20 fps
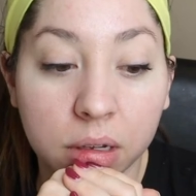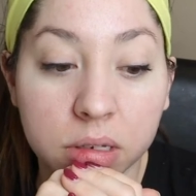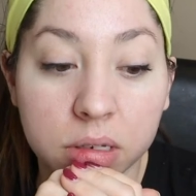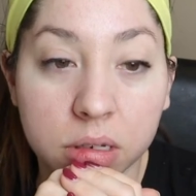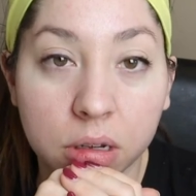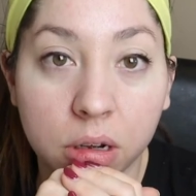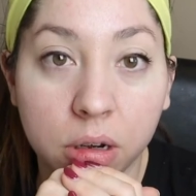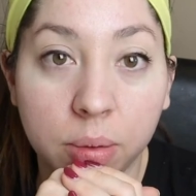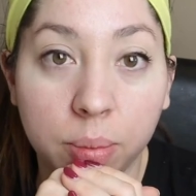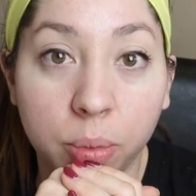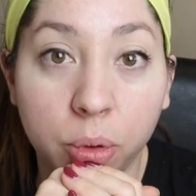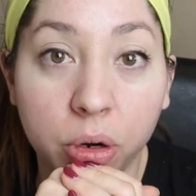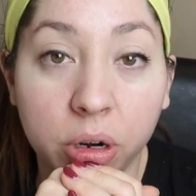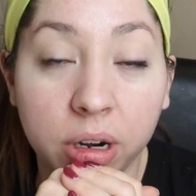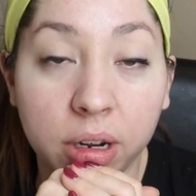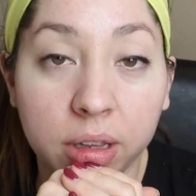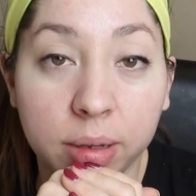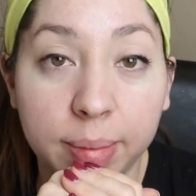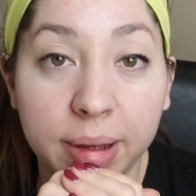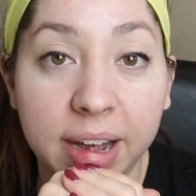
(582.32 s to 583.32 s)
So more
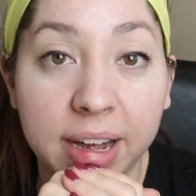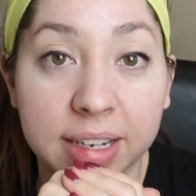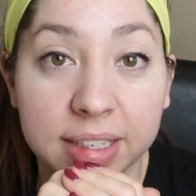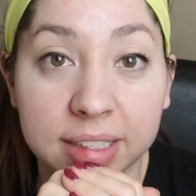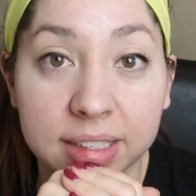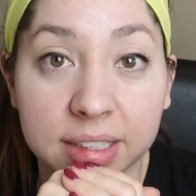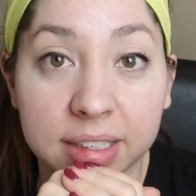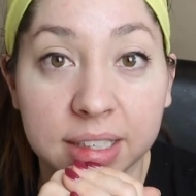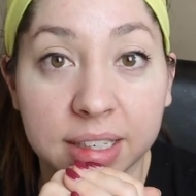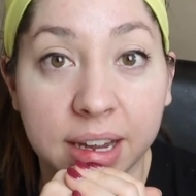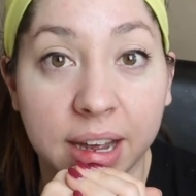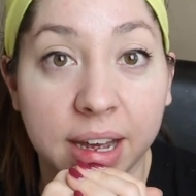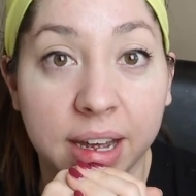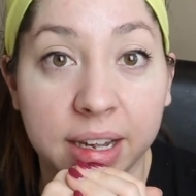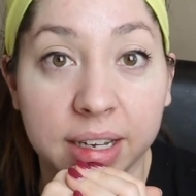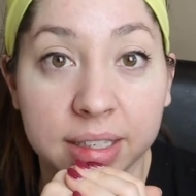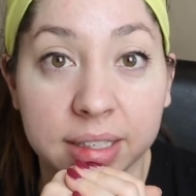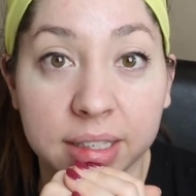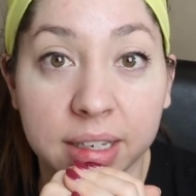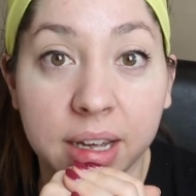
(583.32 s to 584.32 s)
on the masks,
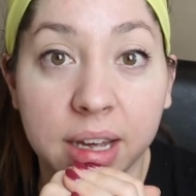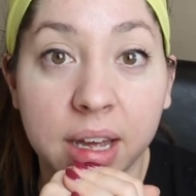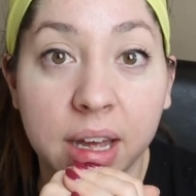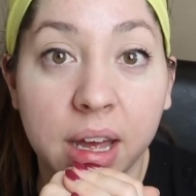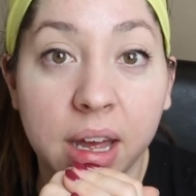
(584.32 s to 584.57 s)
guys.